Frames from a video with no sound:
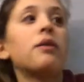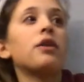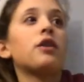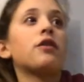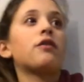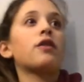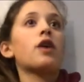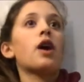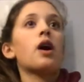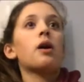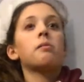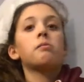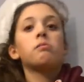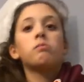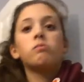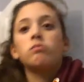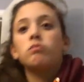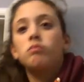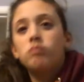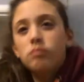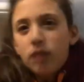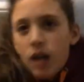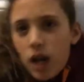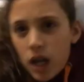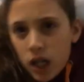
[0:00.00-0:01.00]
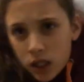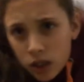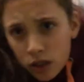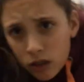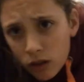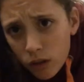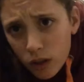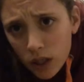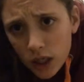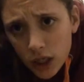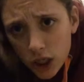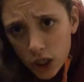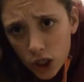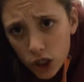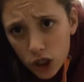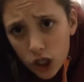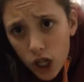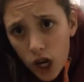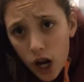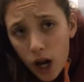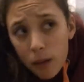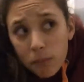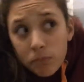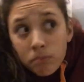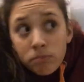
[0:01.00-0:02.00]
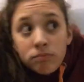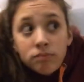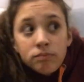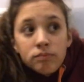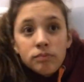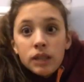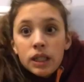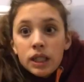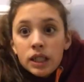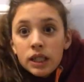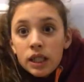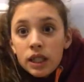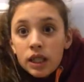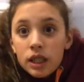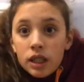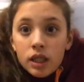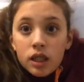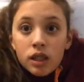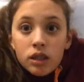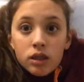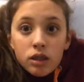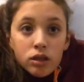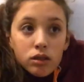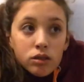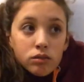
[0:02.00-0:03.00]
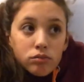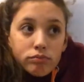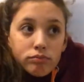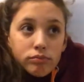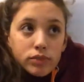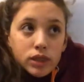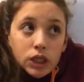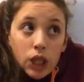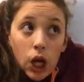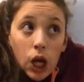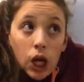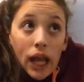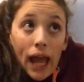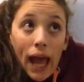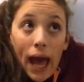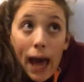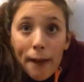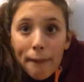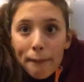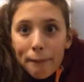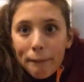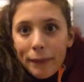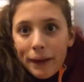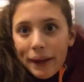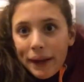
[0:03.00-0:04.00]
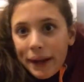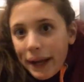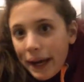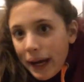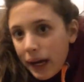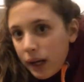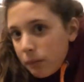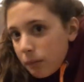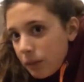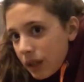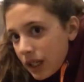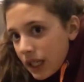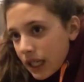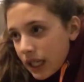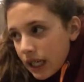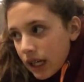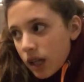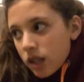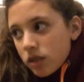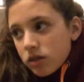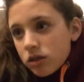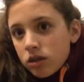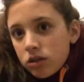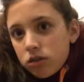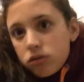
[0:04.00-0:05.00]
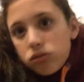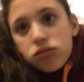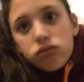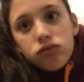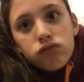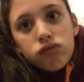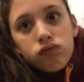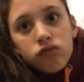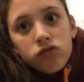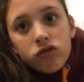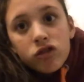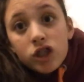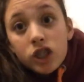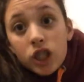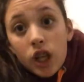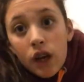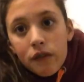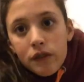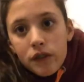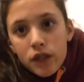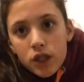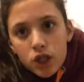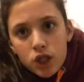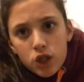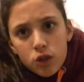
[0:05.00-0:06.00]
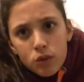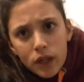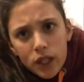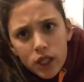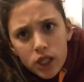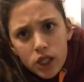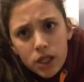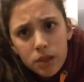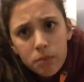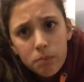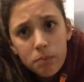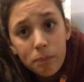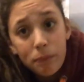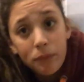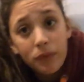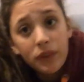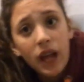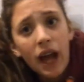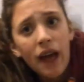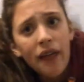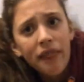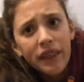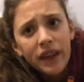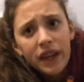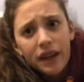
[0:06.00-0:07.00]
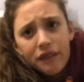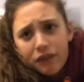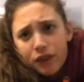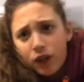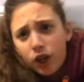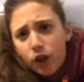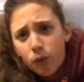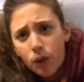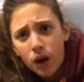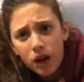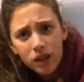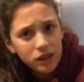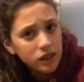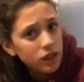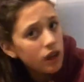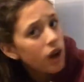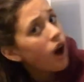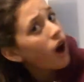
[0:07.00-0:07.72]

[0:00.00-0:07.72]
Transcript: it was from Nordstrom. So yeah, but I'm gonna get stuff situated. I think I have to go walk the